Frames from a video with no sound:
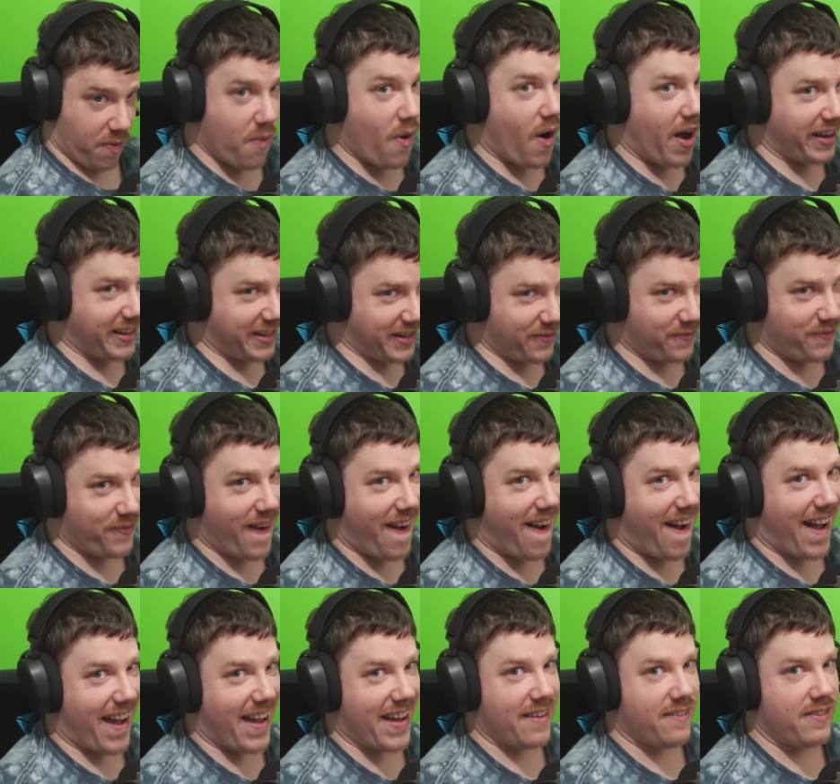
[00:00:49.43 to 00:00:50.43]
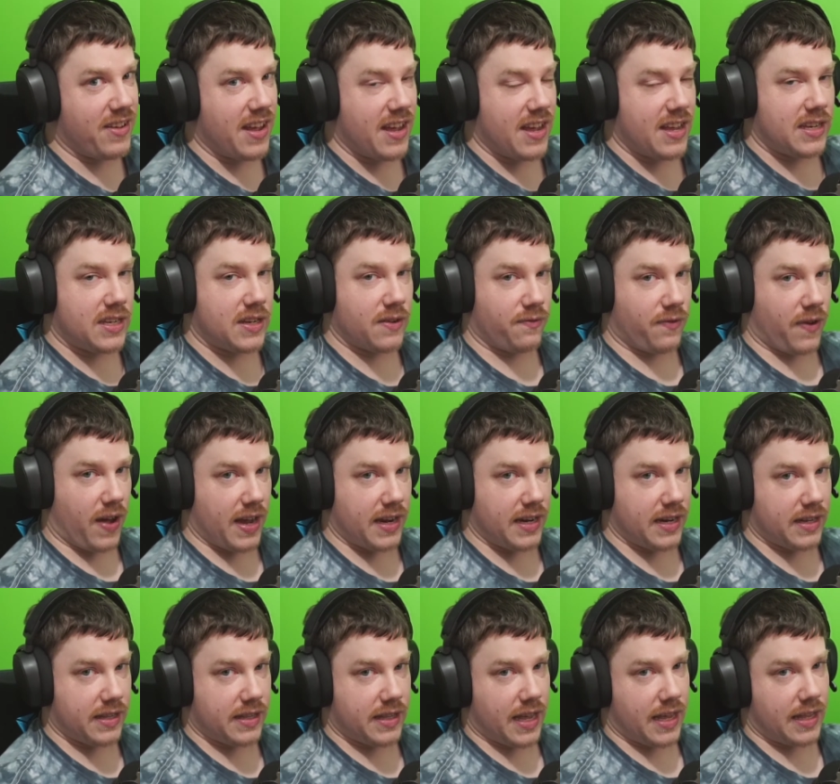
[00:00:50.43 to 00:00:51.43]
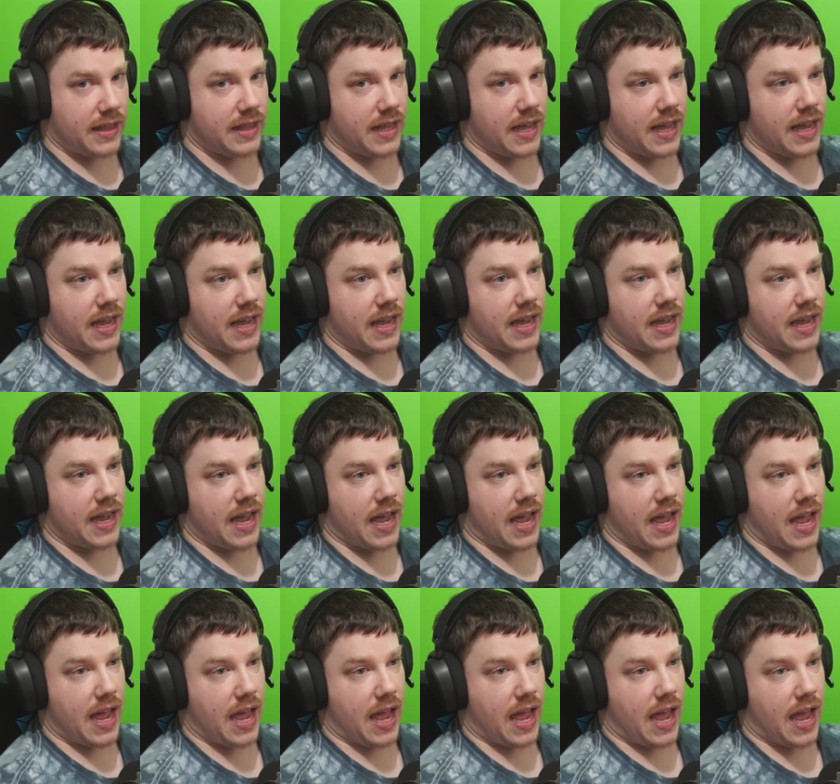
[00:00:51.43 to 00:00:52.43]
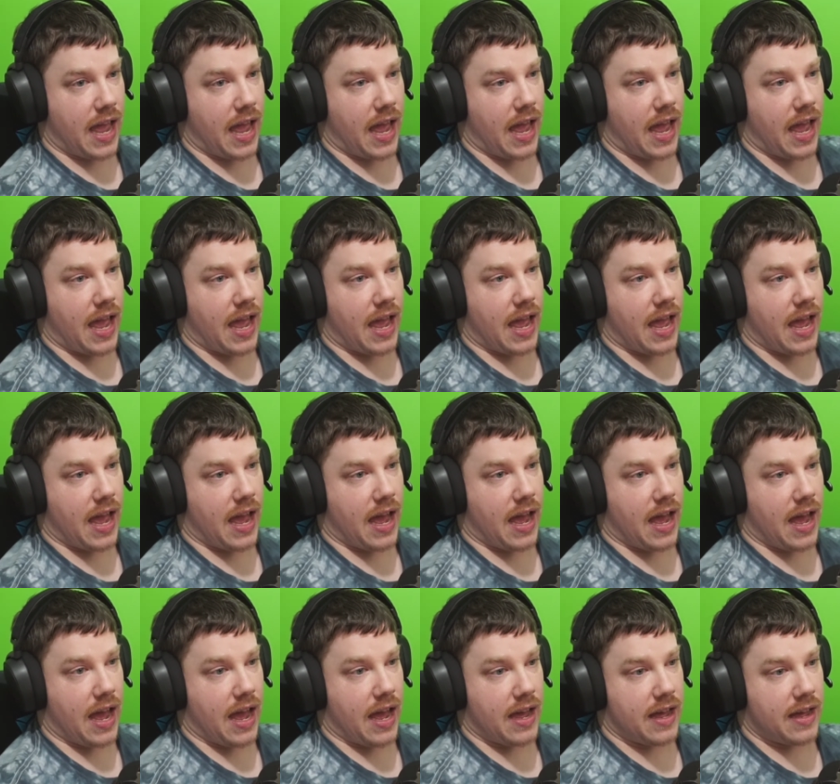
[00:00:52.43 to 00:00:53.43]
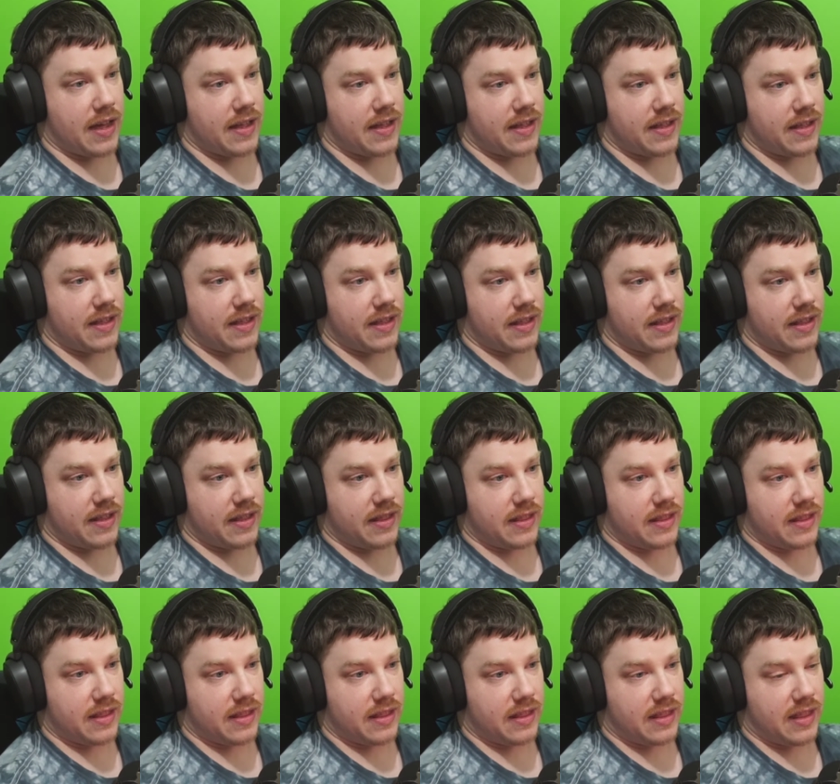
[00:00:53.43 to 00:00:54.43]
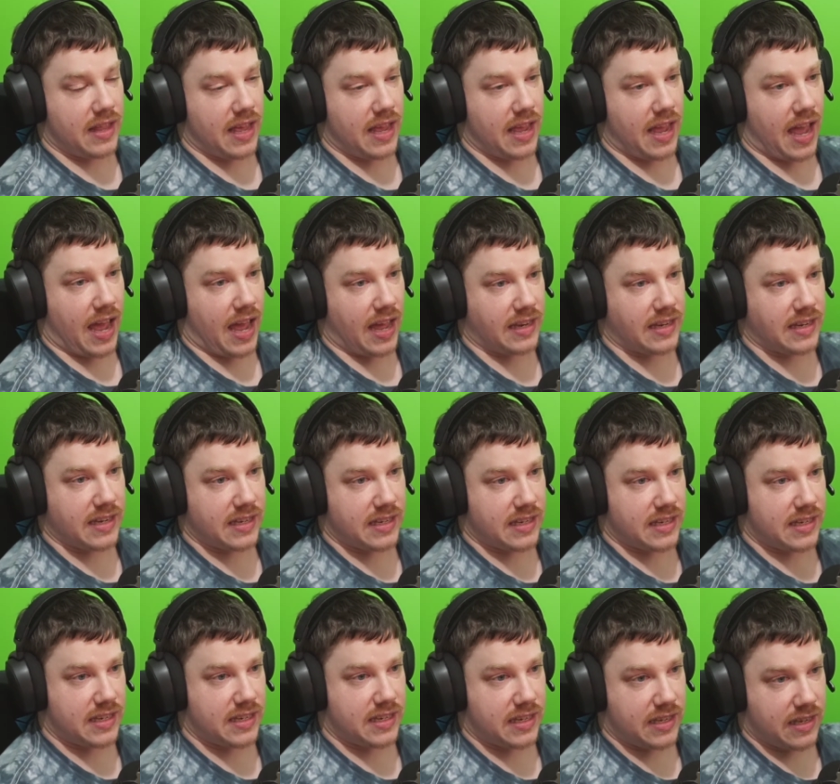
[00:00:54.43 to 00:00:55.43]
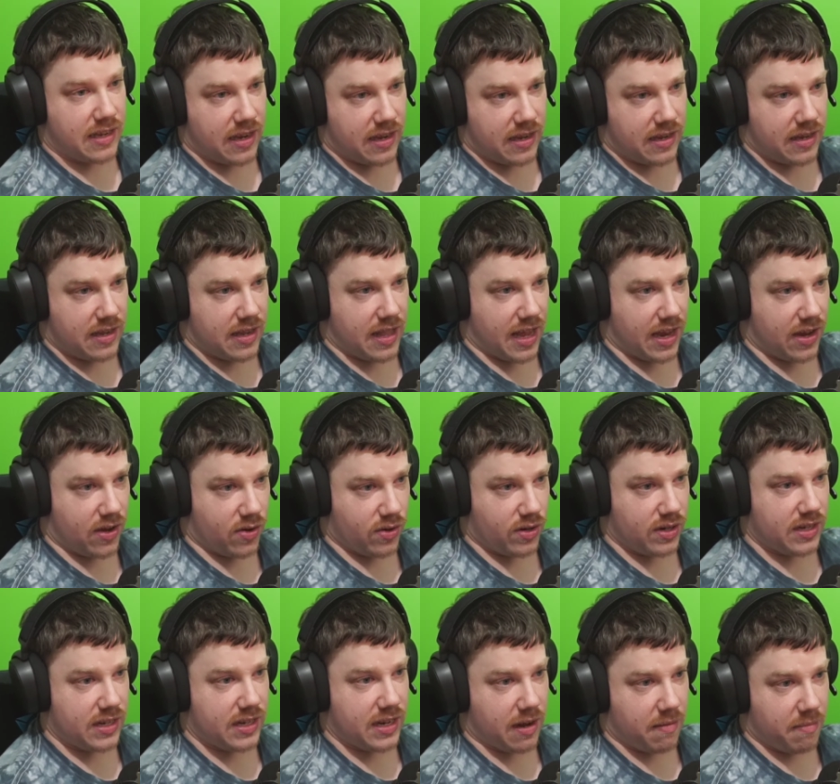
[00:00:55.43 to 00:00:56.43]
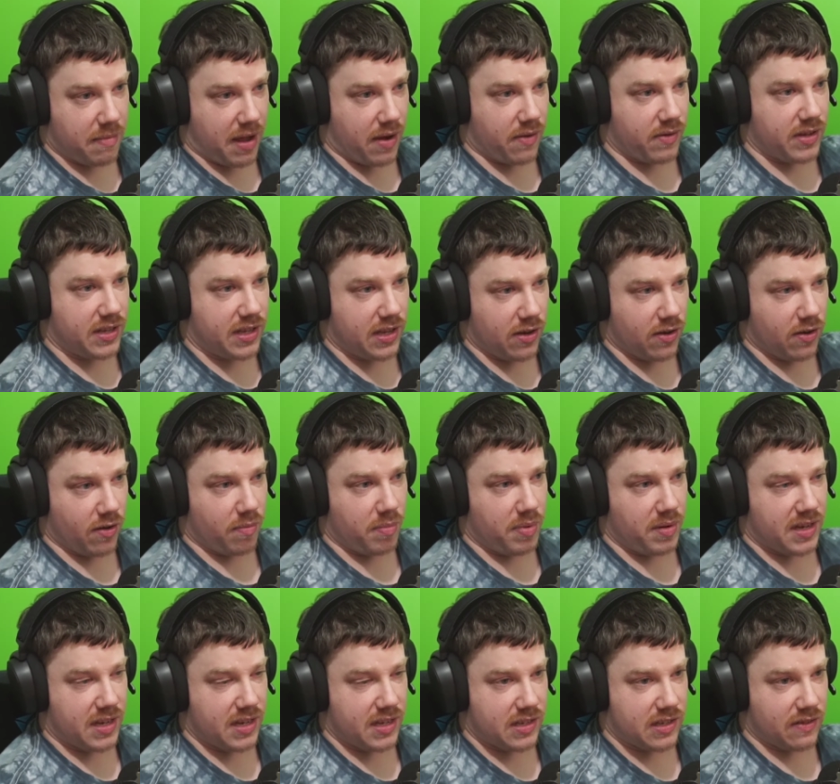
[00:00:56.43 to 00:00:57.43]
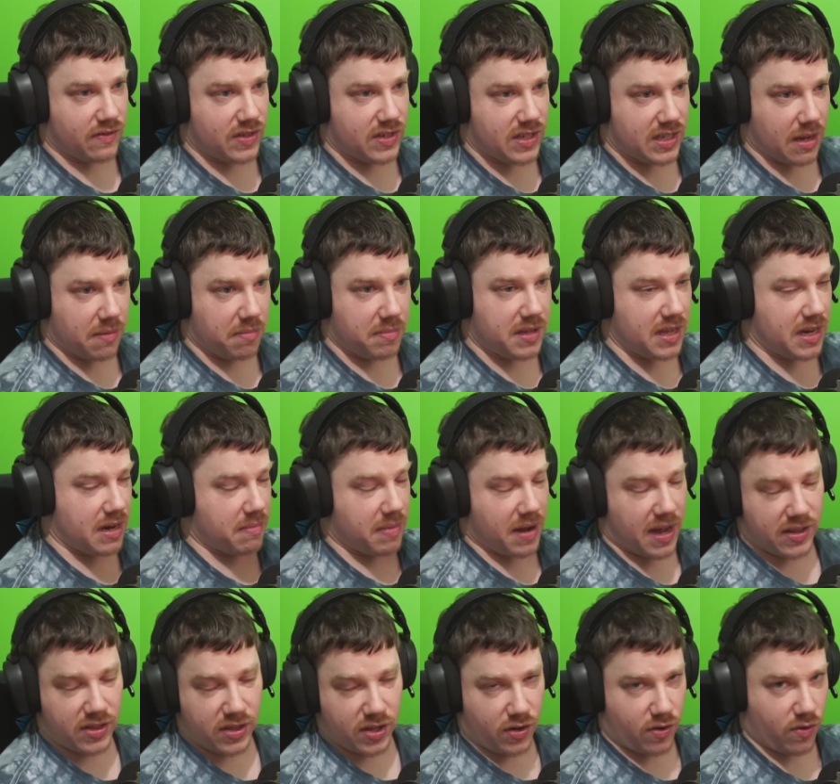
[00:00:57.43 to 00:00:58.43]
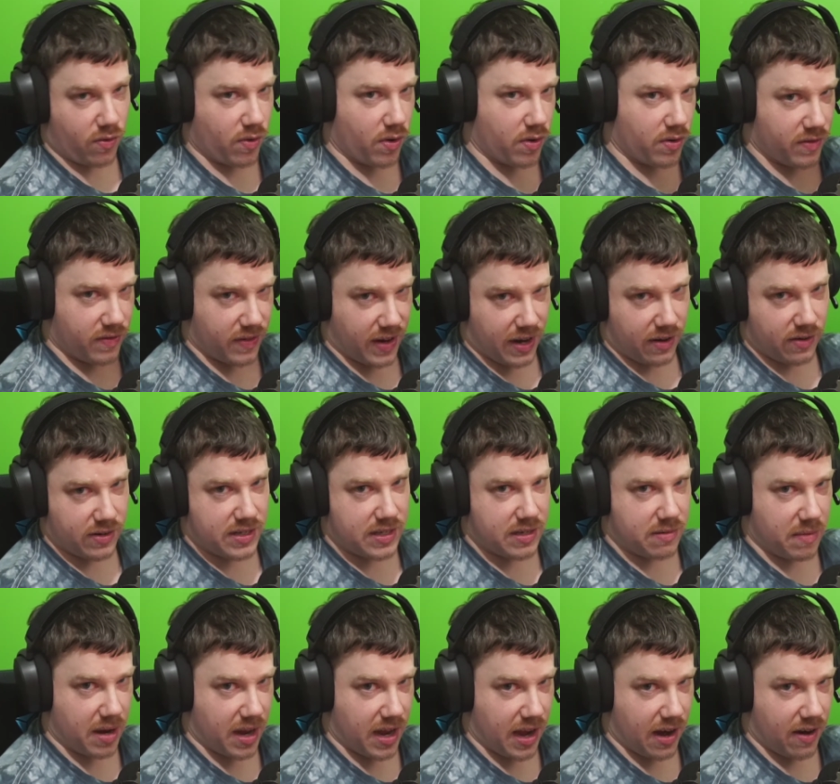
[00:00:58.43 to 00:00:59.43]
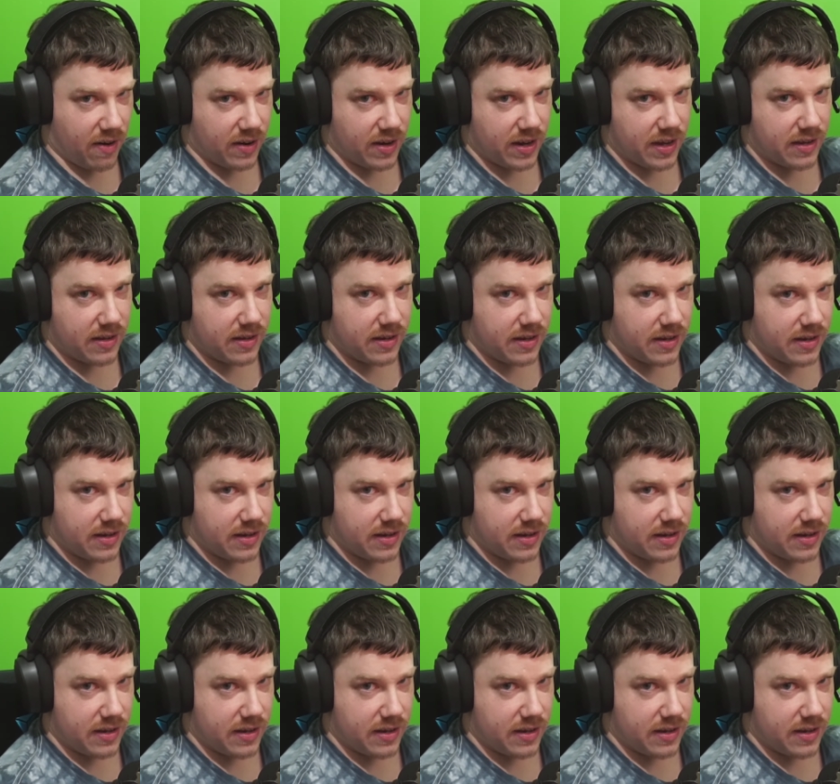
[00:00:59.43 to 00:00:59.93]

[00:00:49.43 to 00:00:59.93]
1 to 5 to find out that they uh they had this they couldn't come out here because of something about the coronavirus in my area.